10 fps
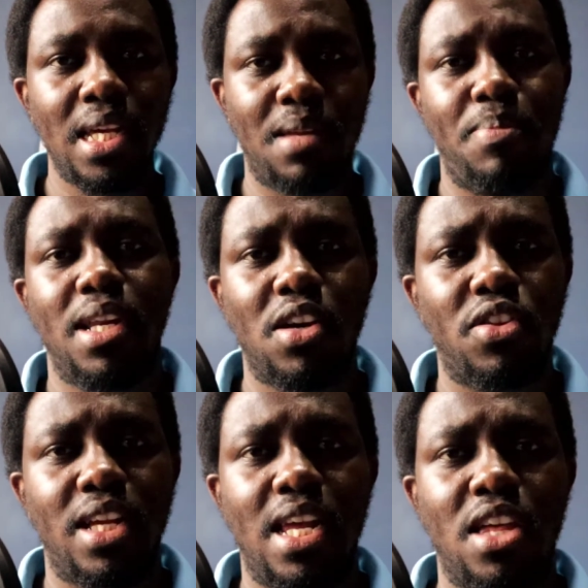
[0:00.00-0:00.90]
depending
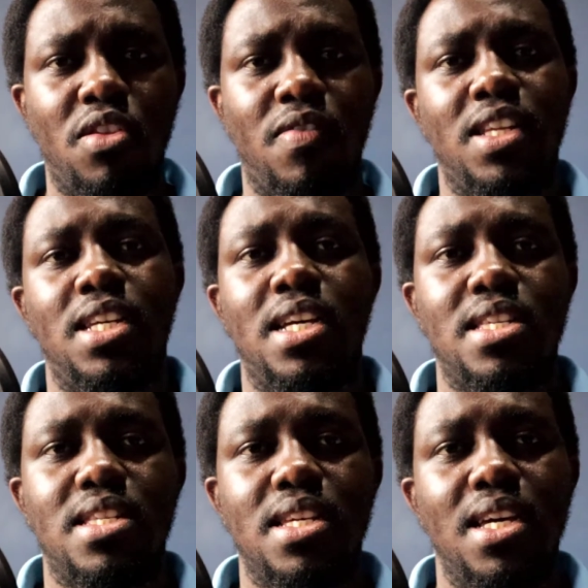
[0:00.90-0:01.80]
on the length of the
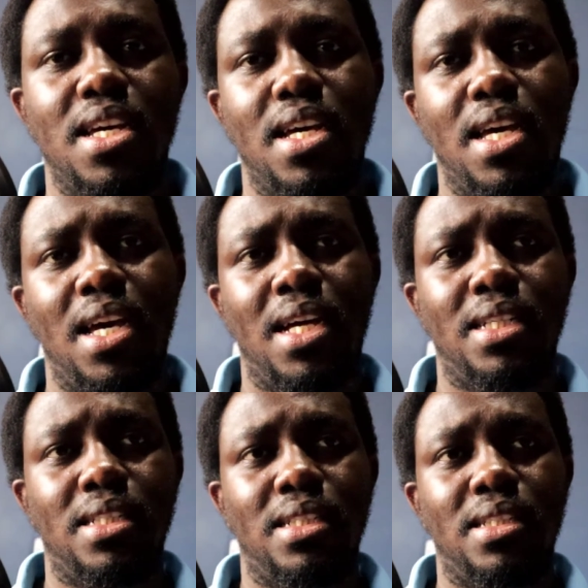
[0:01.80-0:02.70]
test,
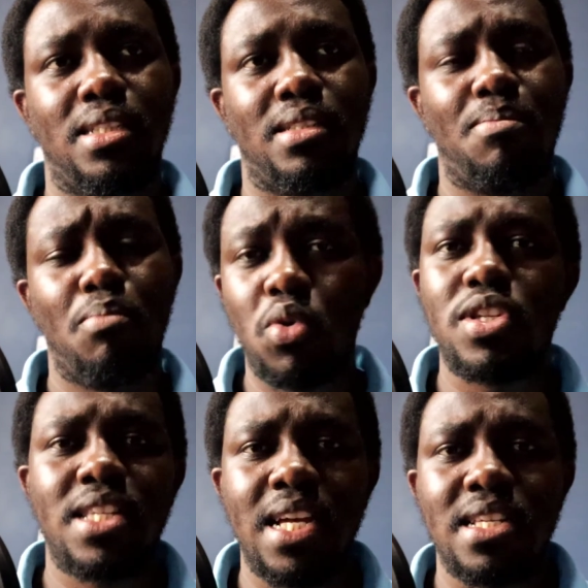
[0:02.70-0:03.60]
and
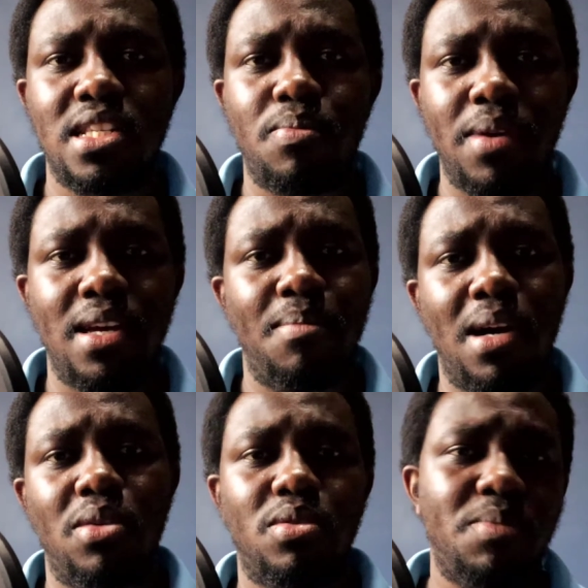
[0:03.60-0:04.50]
most tests pay
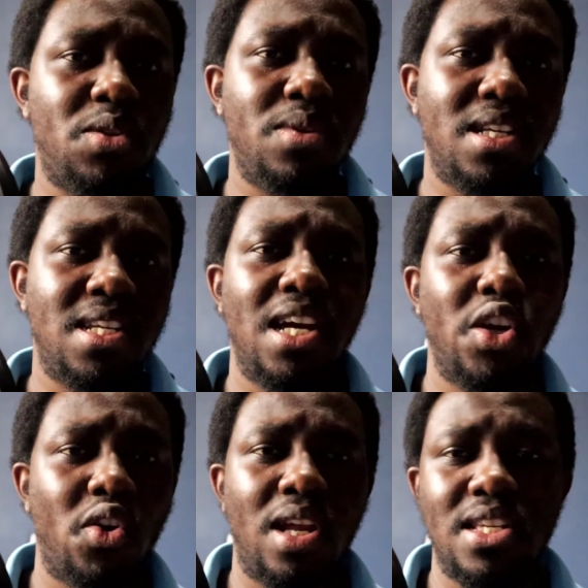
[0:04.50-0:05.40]
about between $10
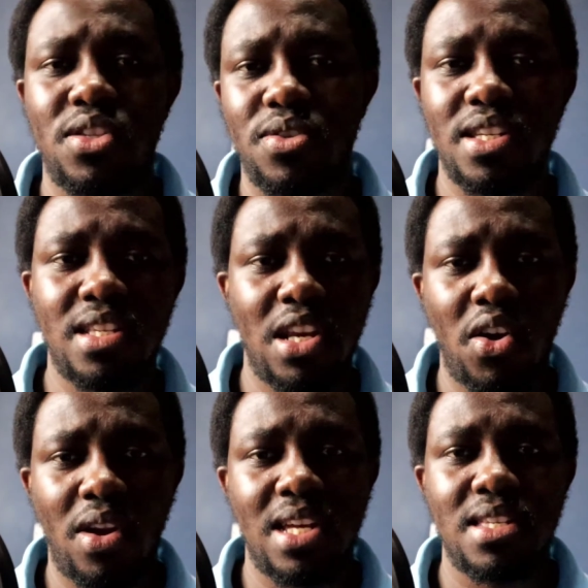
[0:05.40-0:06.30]
to
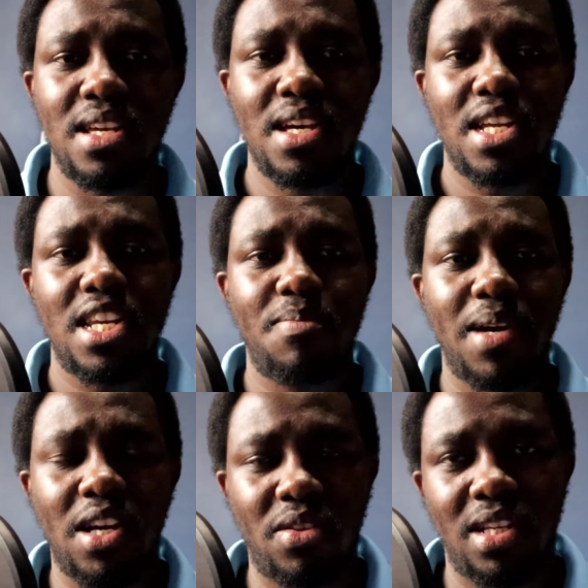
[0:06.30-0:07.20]
$60
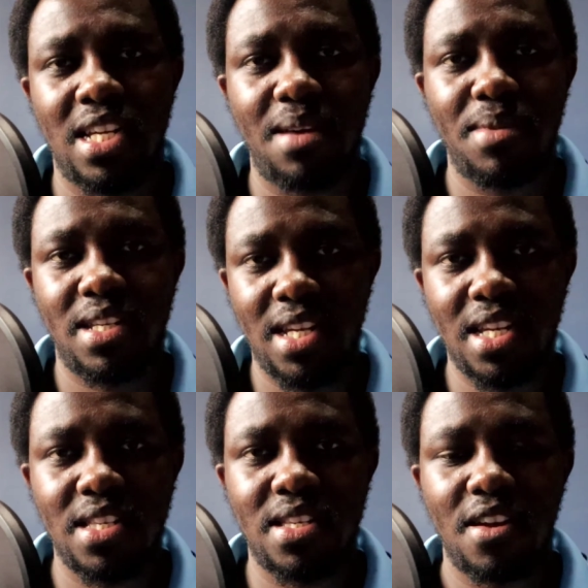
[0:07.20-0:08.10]
depending on the time it
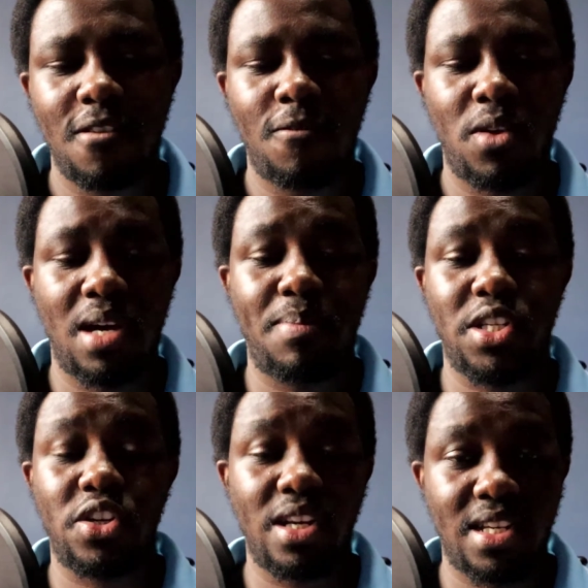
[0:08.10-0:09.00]
takes for that
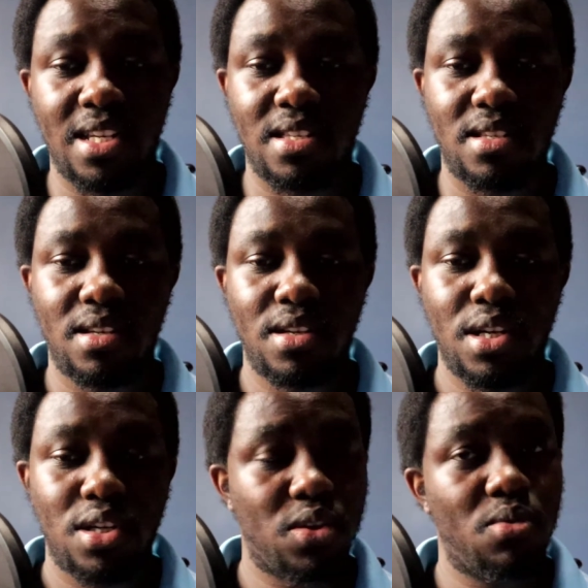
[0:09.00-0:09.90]
particular test.
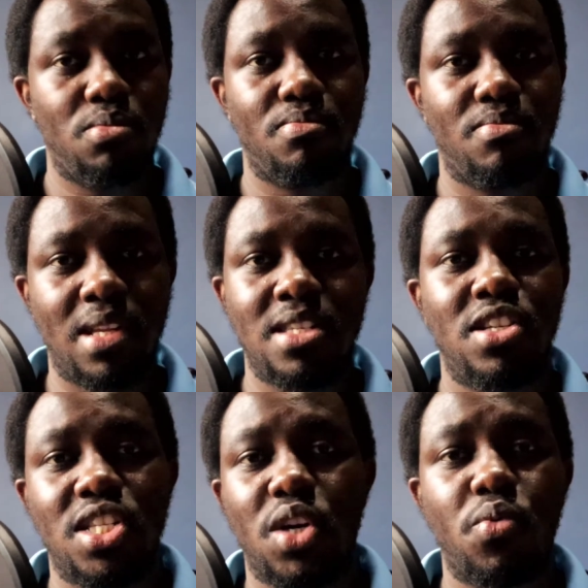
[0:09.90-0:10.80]
So that's
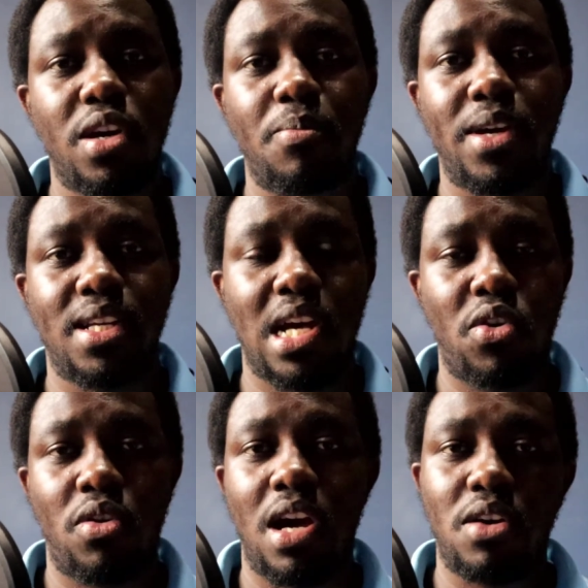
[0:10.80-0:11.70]
just a quick breakdown
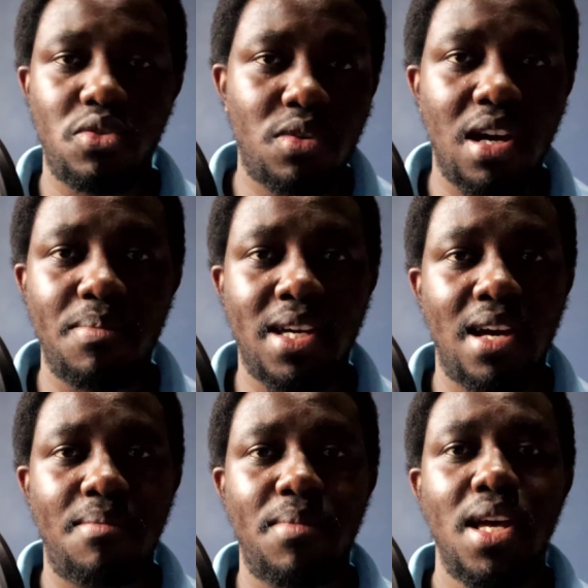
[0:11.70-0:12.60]
on how you can
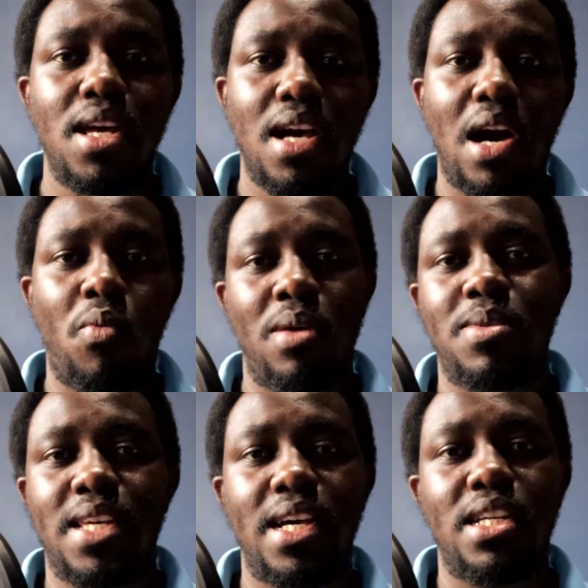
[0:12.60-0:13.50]
become a
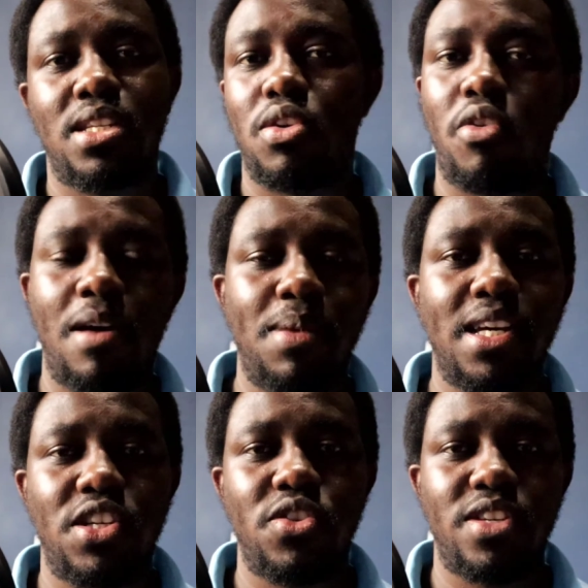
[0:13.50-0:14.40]
website or
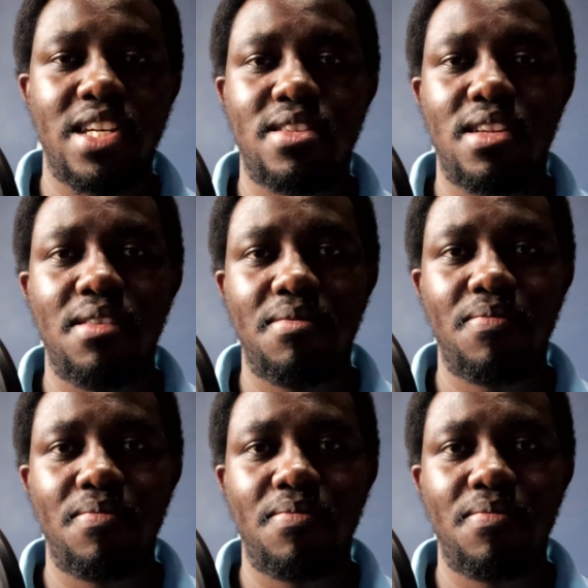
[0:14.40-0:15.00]
application tester